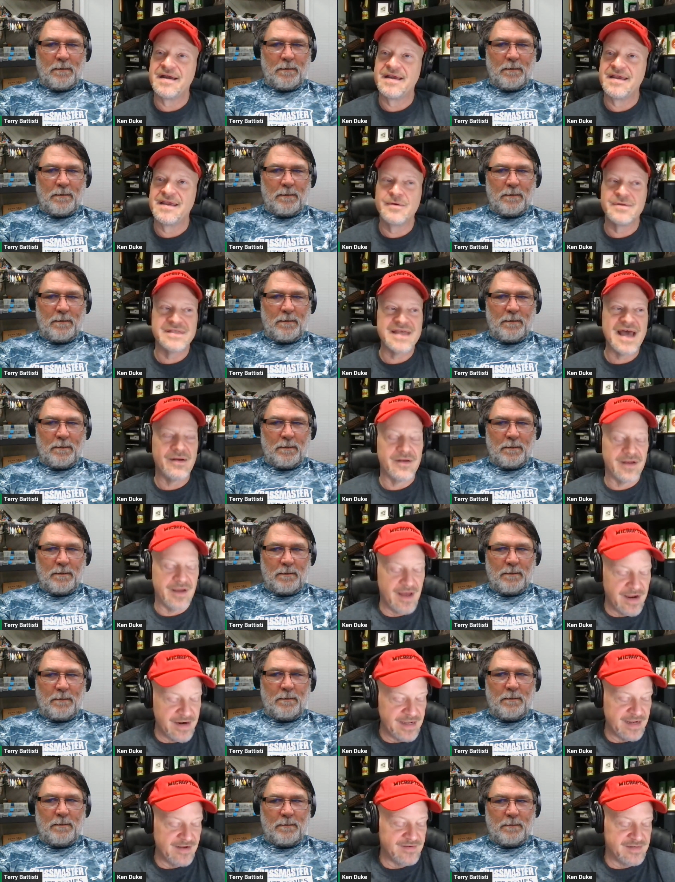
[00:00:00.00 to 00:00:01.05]
Speaker 1: he was out
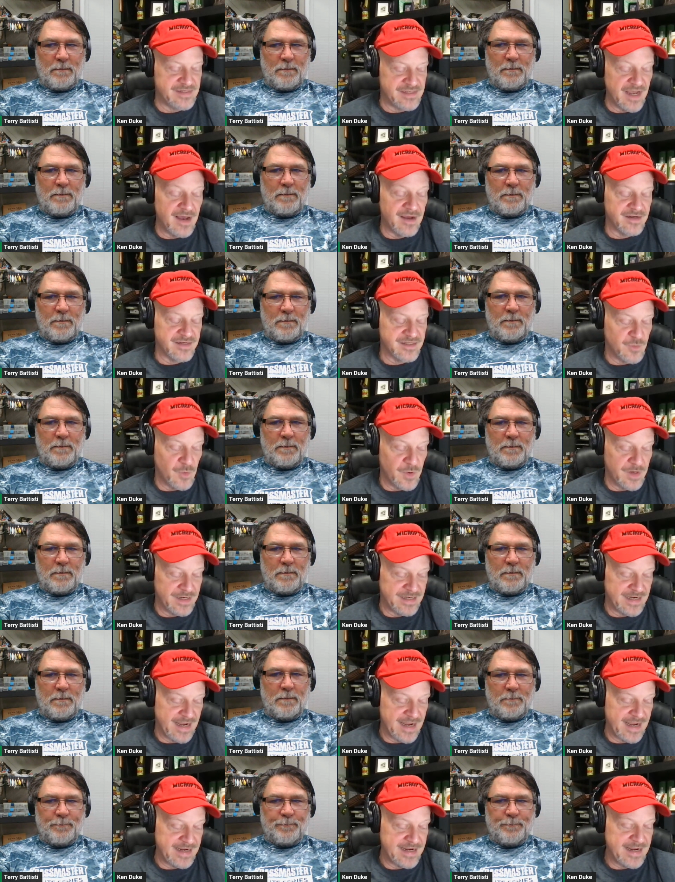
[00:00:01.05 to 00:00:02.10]
hunting ducks one
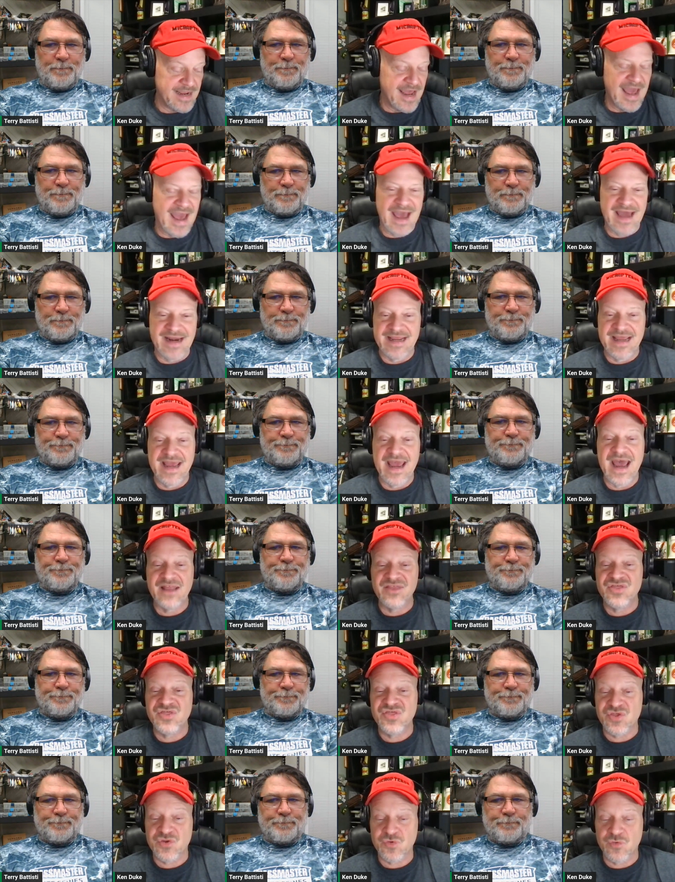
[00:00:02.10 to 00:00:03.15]
day, and he had
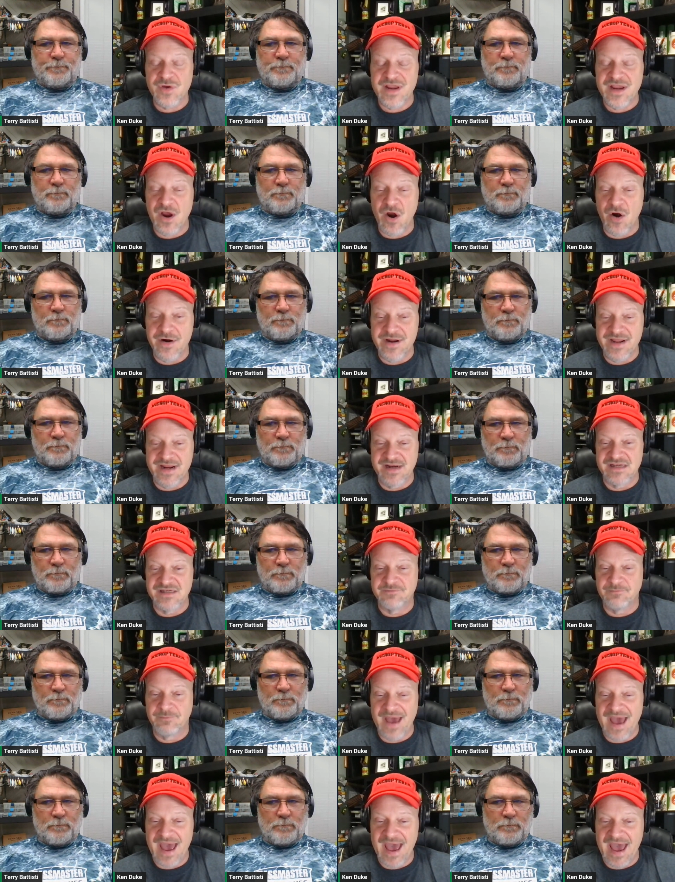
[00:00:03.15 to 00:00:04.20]
three already in his
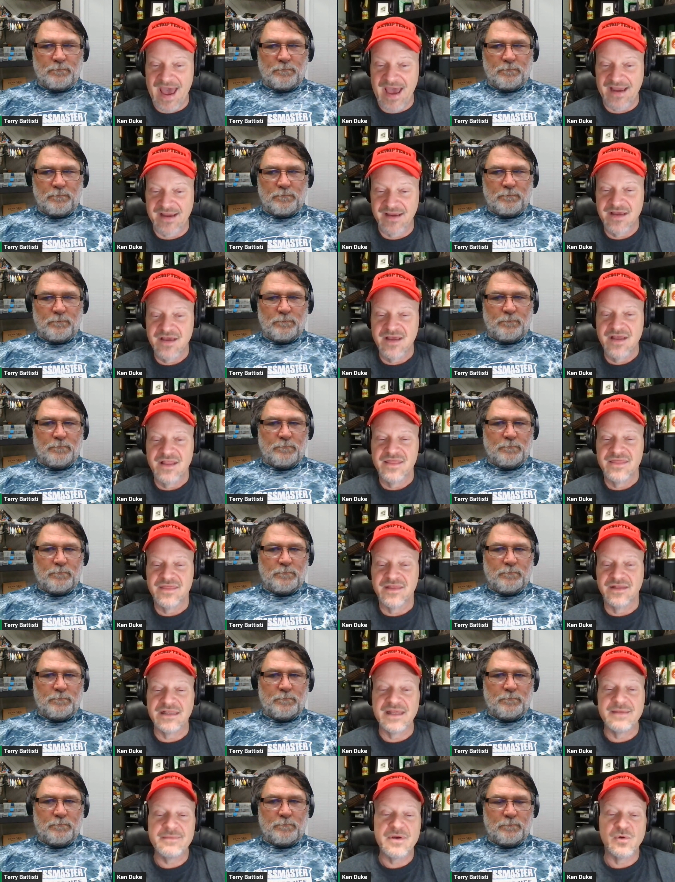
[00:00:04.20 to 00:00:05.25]
bag. The
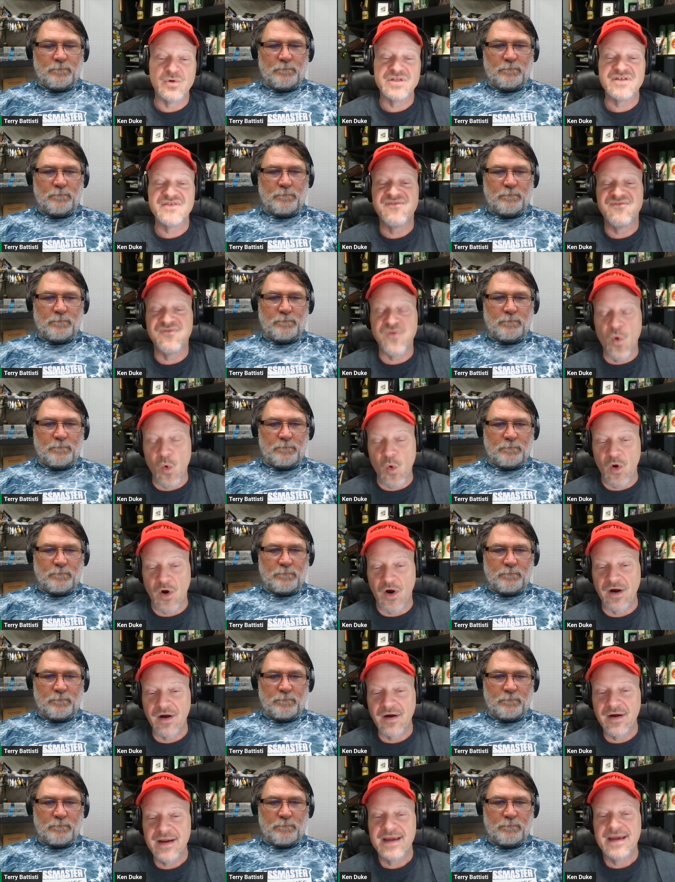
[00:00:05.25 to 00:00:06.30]
limit was
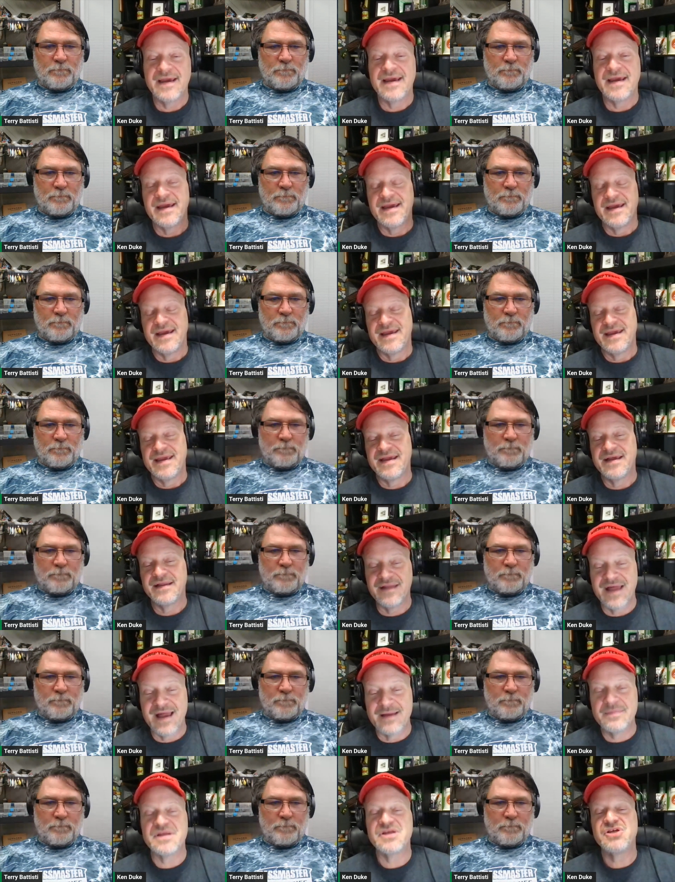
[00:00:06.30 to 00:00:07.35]
four, he
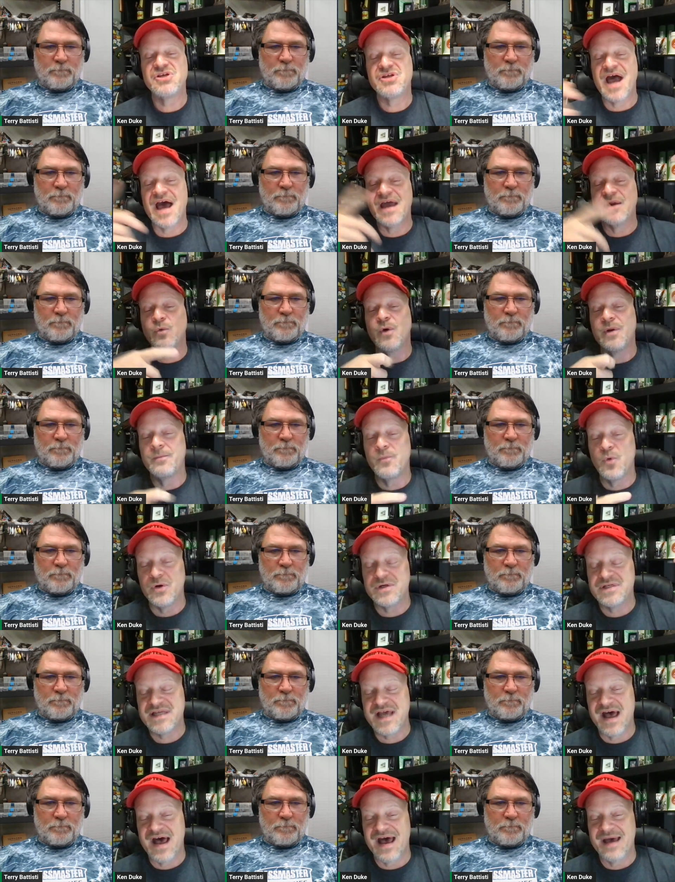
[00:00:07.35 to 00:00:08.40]
claimed he shot one more
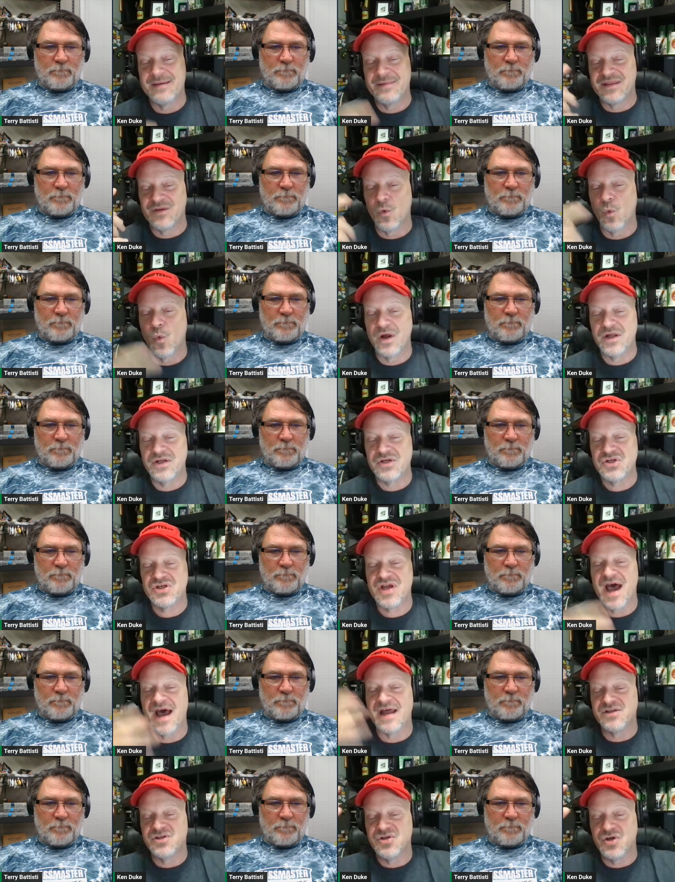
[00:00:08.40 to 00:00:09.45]
time and the one
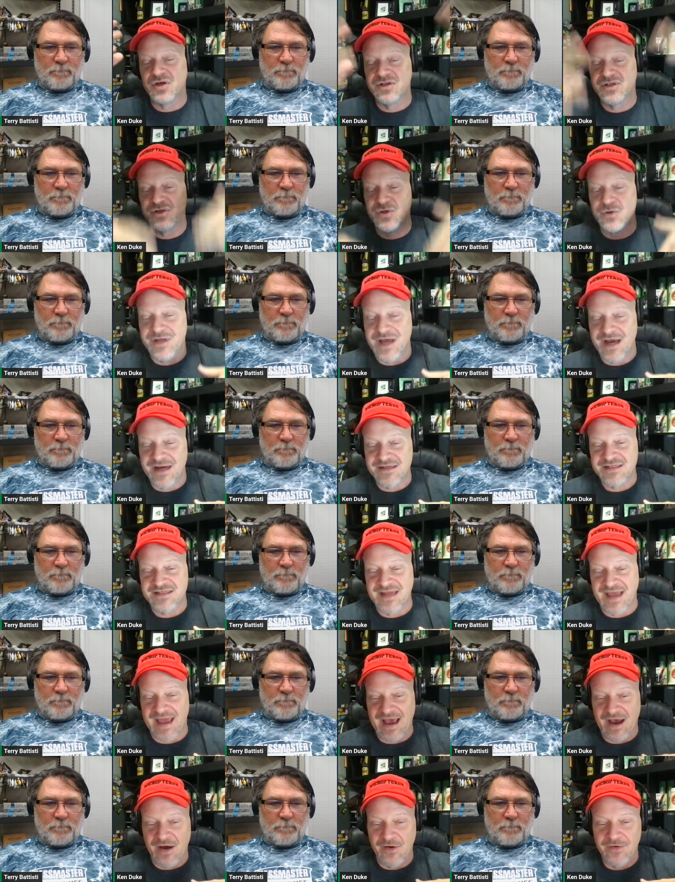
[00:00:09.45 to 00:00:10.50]
shot took two ducks
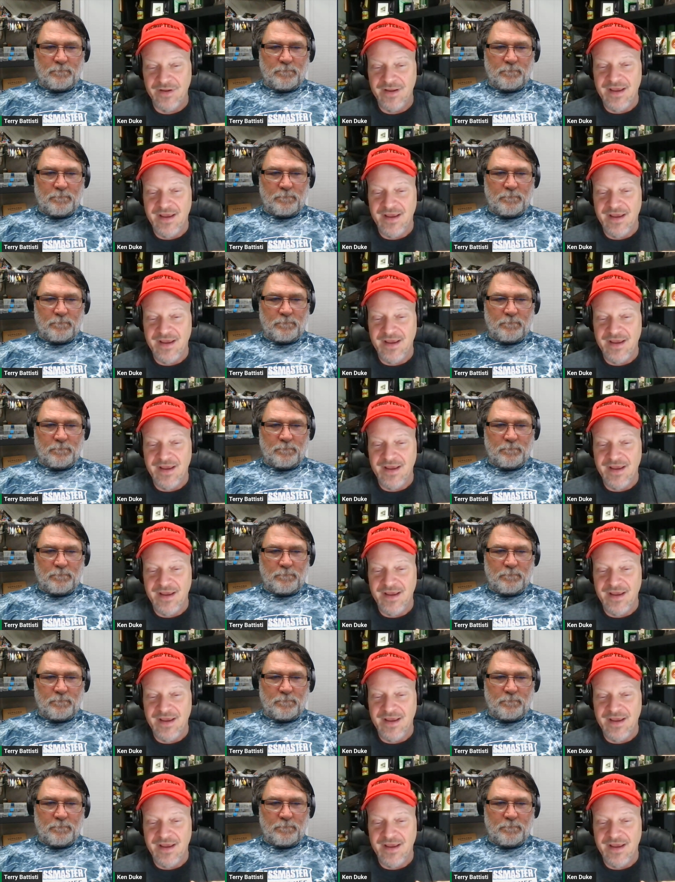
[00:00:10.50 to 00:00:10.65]
down,